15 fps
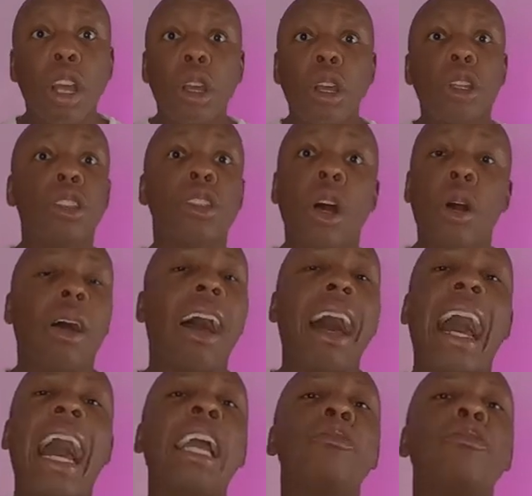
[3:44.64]
So,
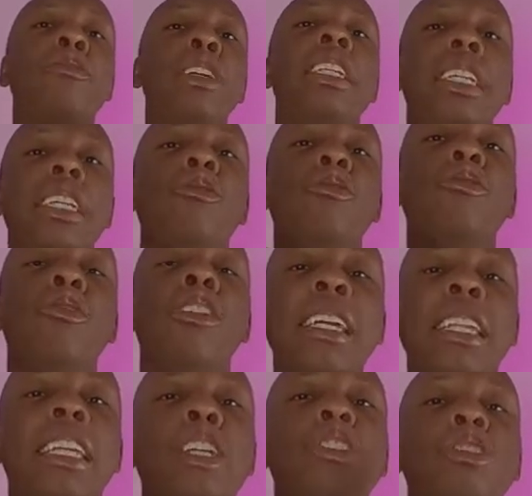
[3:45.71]
I really,
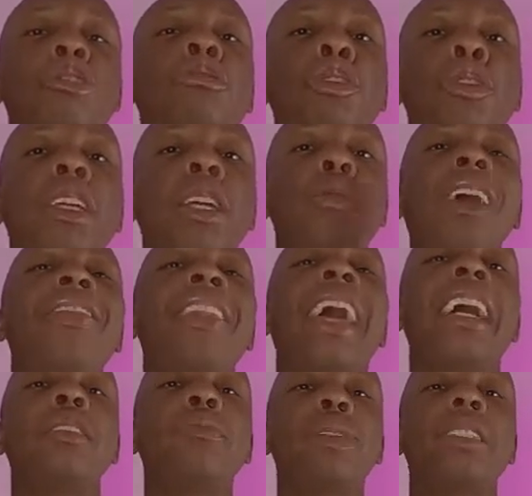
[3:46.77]
really, truly, one
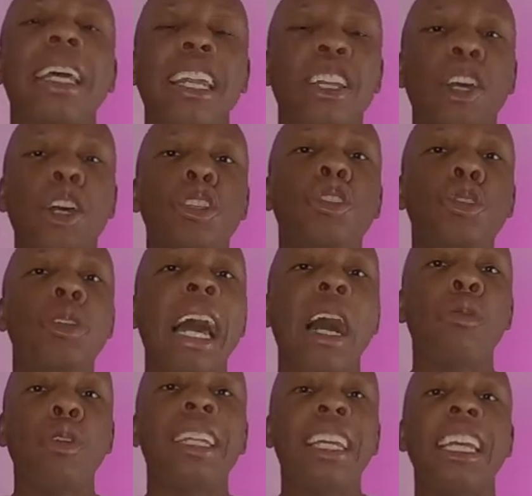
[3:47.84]
thousand percent do not
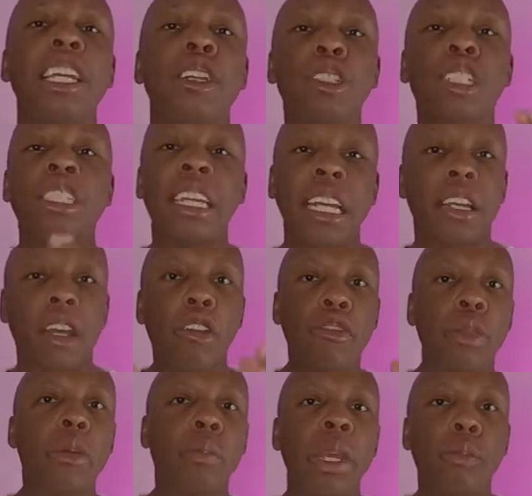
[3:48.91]
want to hear shit from
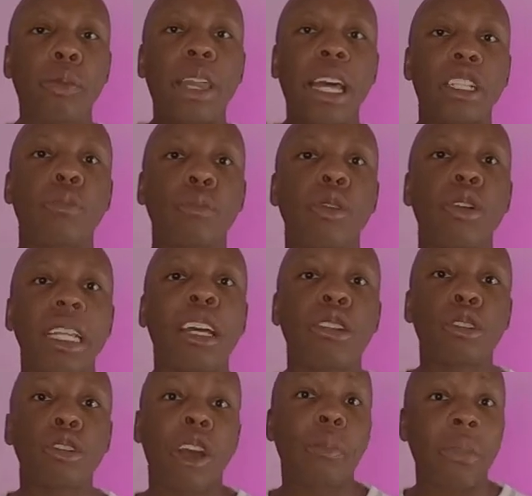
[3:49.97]
the people that support Donald
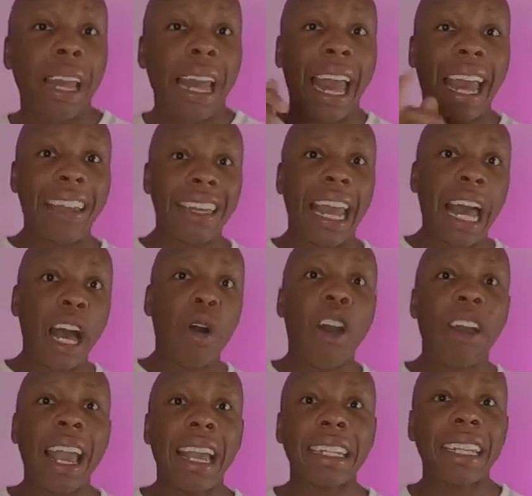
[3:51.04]
Trump and now are
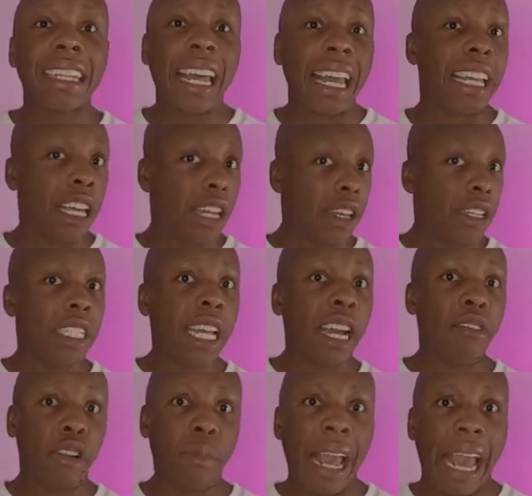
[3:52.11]
acting like
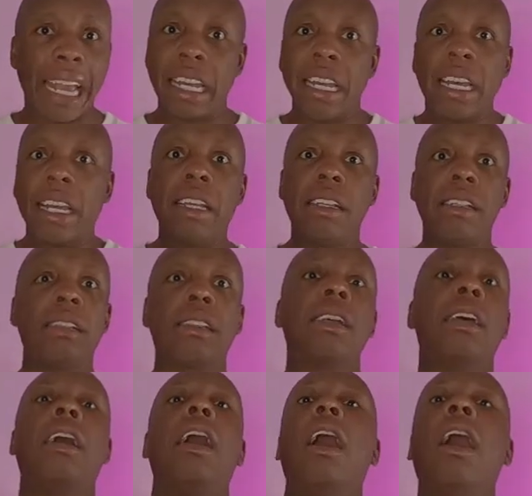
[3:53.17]
Tiara Mack is,
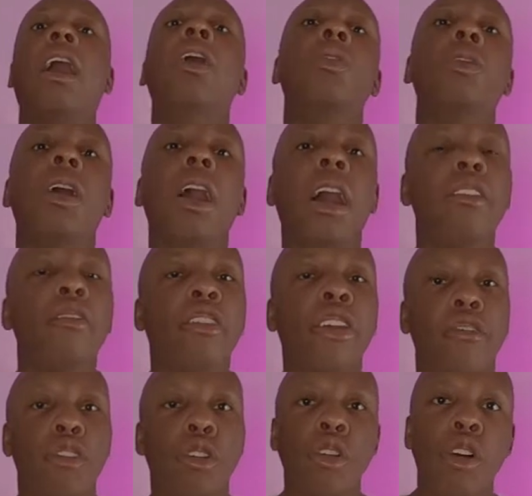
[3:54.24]
oh, unfit
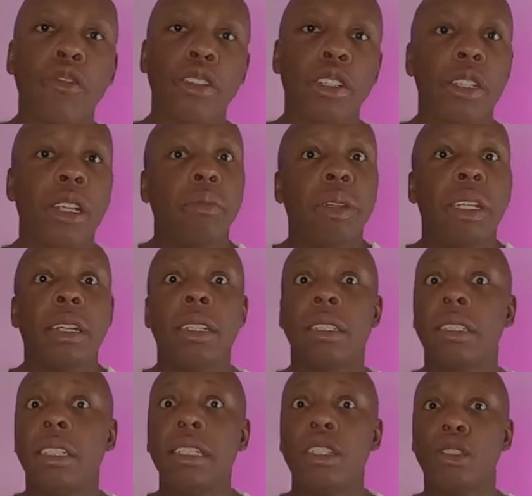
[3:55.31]
for office because
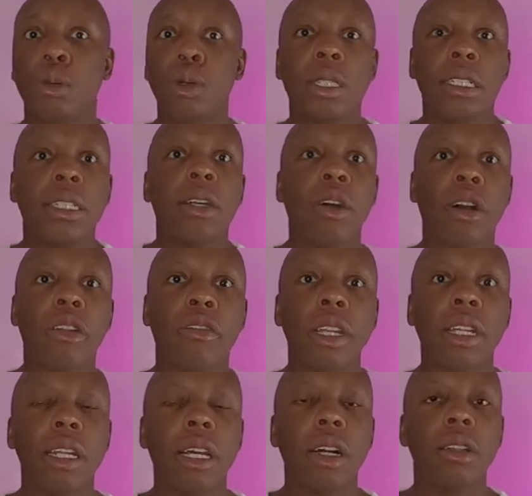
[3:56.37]
she's twerking on
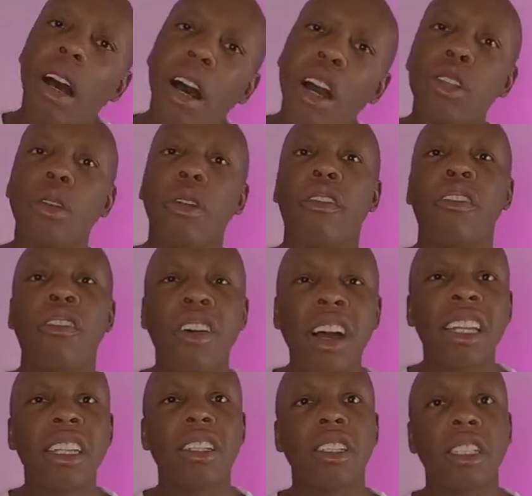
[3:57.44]
video. Are you
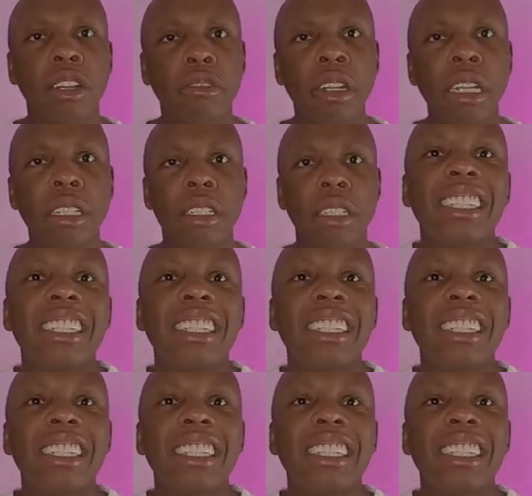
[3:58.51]
fucking serious?